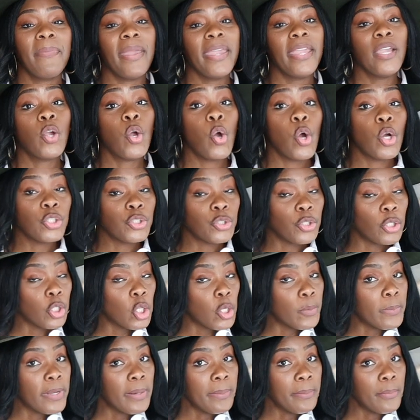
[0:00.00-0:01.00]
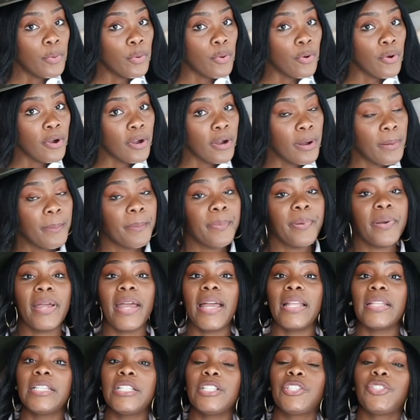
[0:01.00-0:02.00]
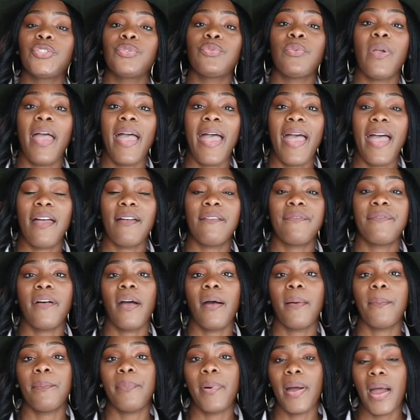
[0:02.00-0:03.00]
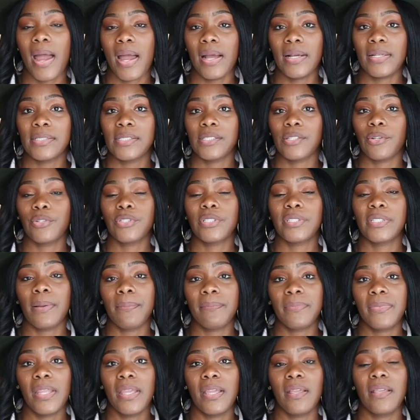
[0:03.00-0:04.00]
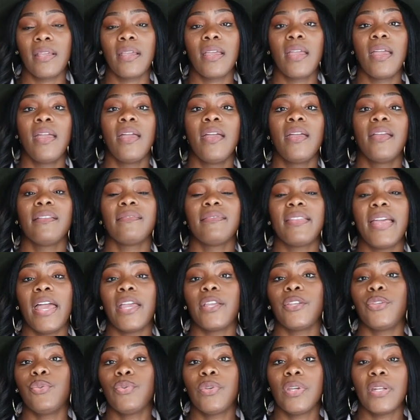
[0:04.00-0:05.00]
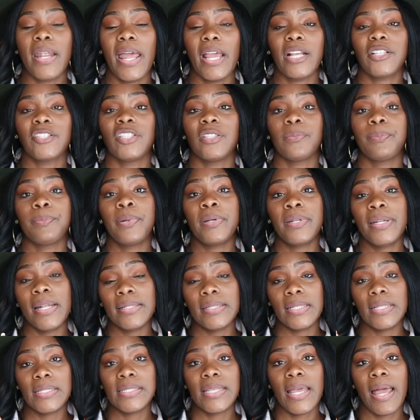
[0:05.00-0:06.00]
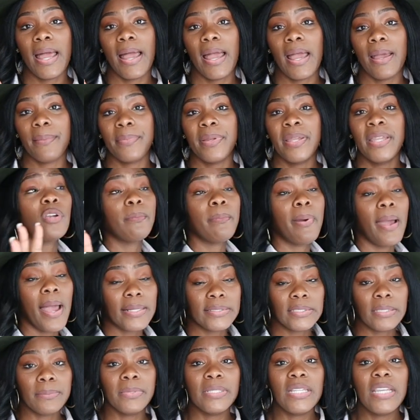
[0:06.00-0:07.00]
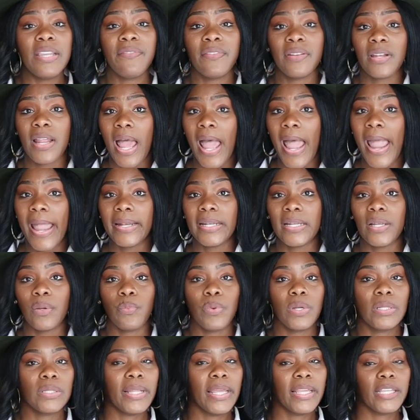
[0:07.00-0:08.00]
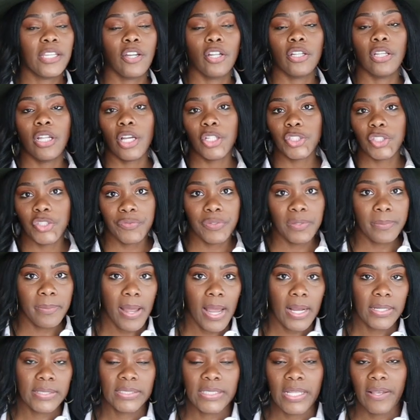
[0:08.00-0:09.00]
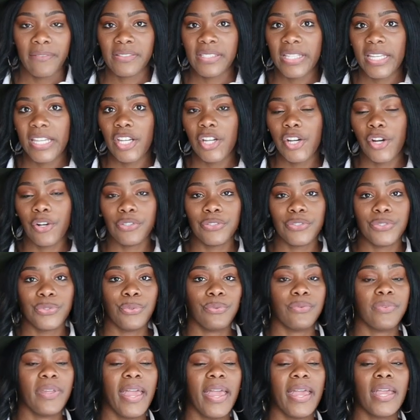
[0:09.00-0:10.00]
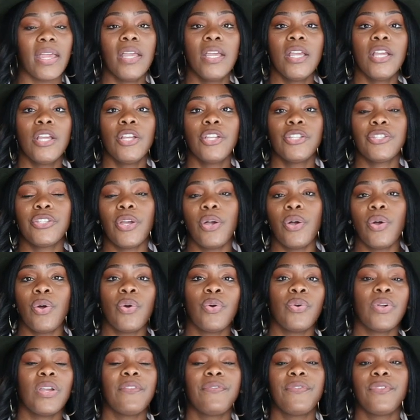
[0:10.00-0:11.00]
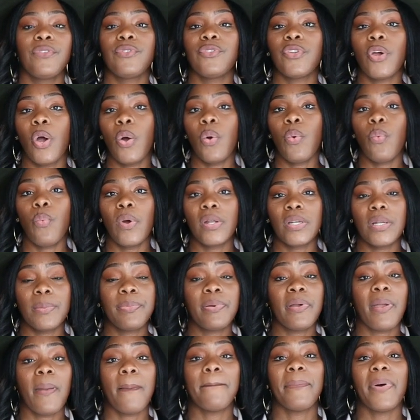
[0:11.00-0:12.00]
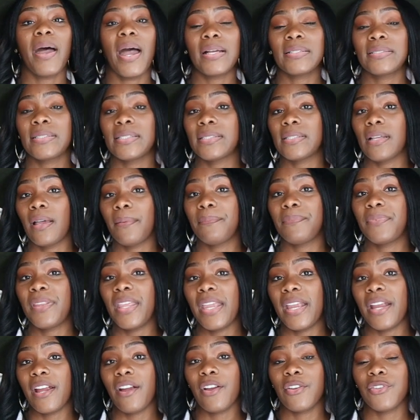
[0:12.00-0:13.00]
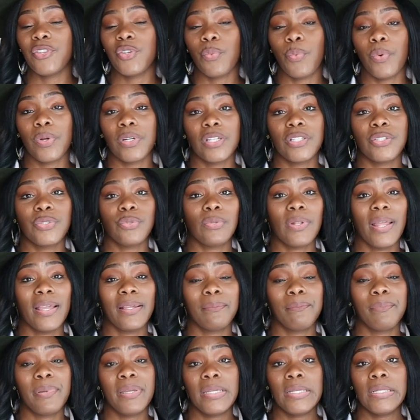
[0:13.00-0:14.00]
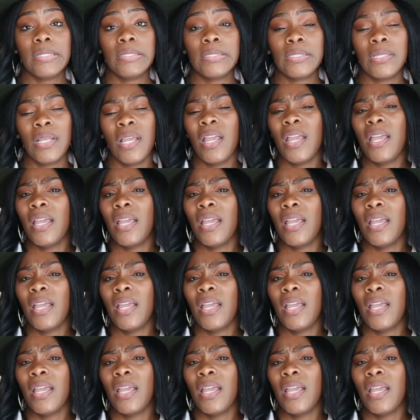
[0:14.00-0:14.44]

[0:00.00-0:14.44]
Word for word: may cost you a little bit more, but at least you have a box or something that you could actually put at the top. You can possibly even hide it with like your luxury boxes. I've seen girls do that. So if you don't want to put boxes up there and you want to do like bins,